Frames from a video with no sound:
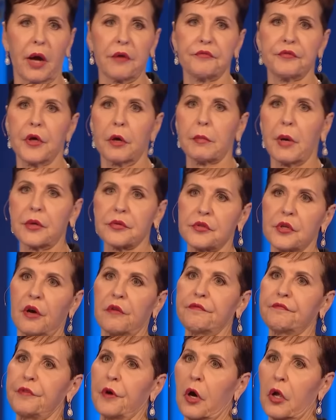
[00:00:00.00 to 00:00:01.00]
I feel
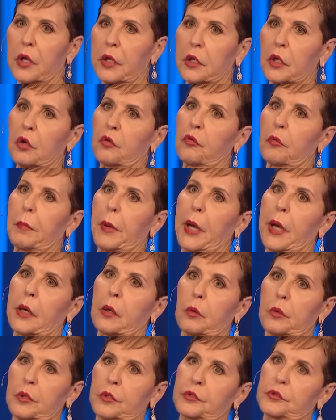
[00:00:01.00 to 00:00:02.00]
myself falling over
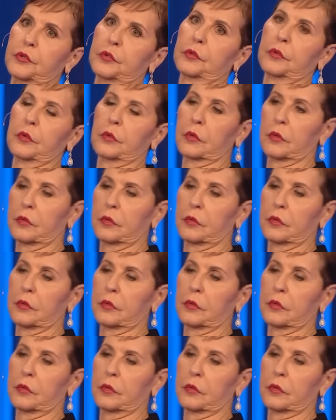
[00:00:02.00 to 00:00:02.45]
backwards.